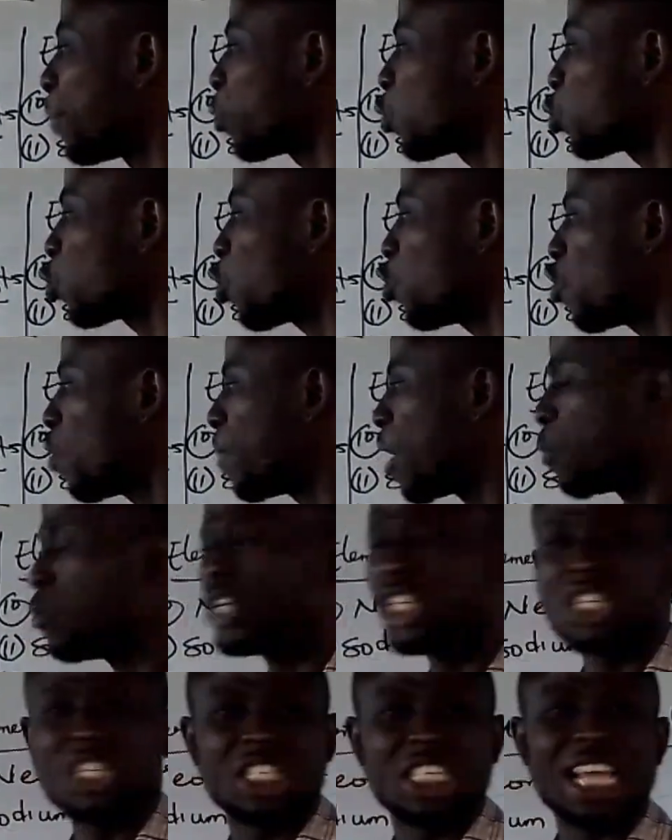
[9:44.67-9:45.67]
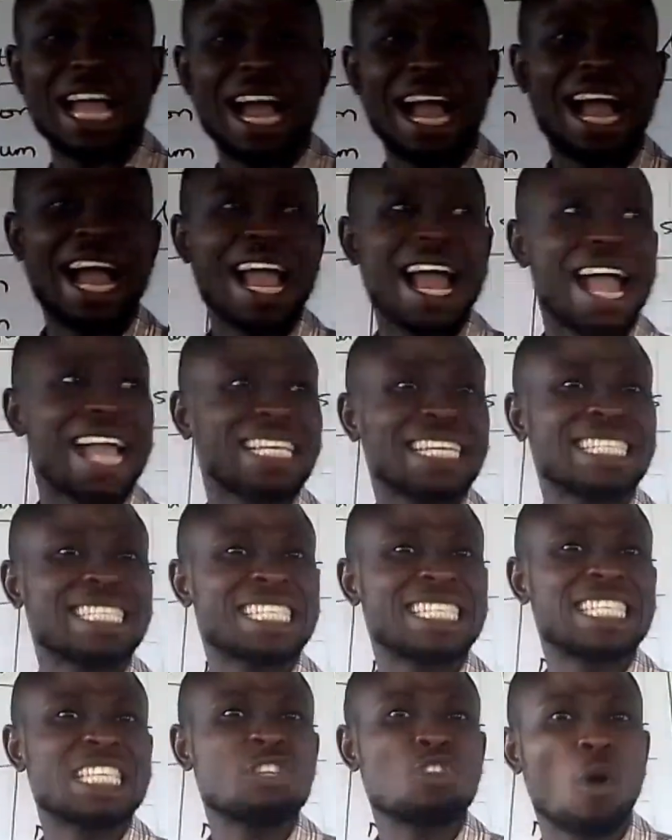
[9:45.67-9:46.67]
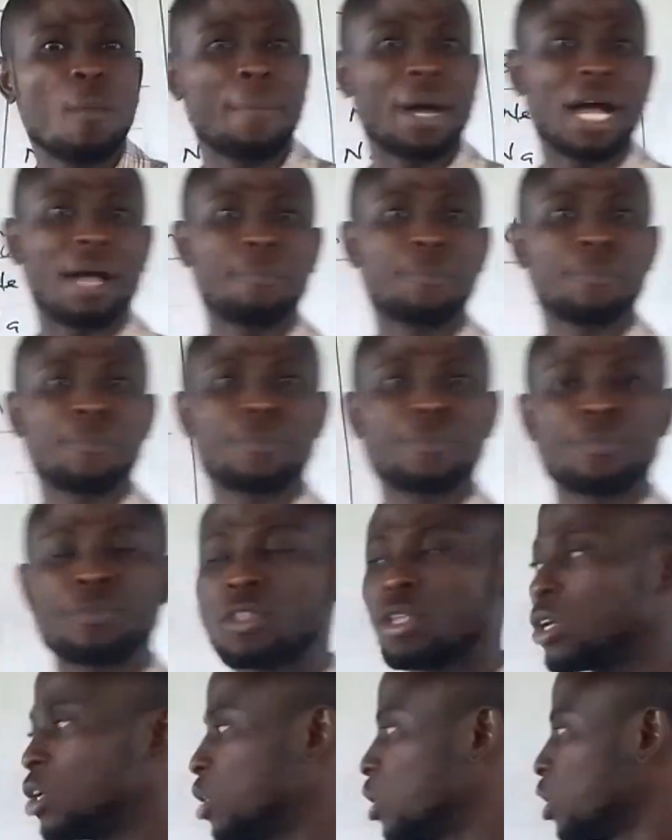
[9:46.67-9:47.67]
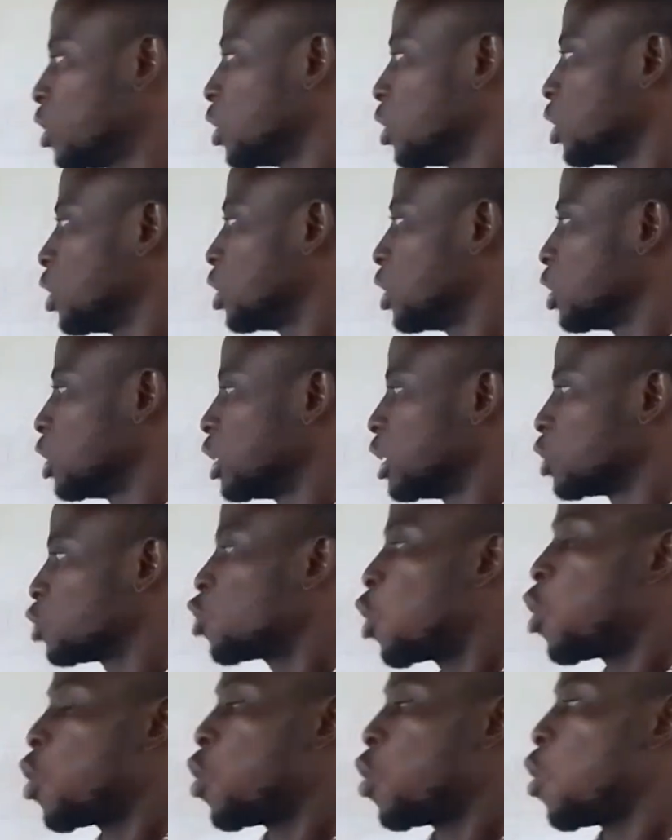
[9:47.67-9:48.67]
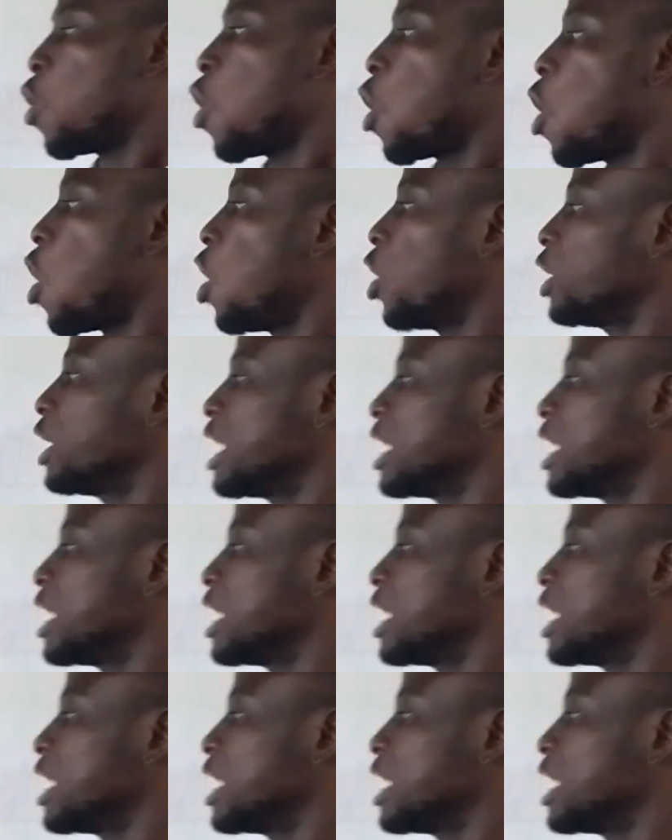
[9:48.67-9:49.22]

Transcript: proton number, which is their identity number. So all